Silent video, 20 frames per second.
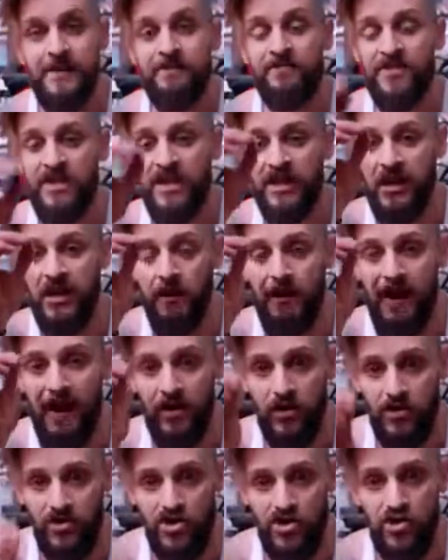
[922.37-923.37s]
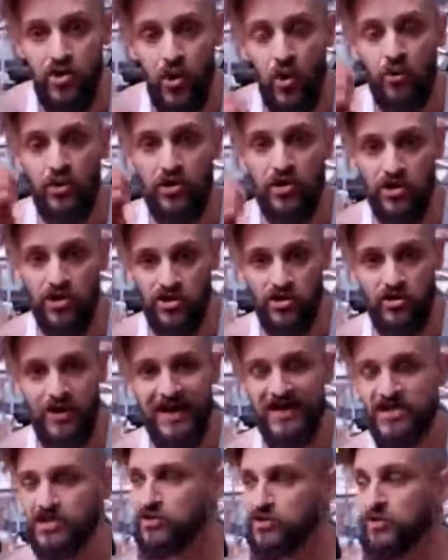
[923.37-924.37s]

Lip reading: Think about control and contraction.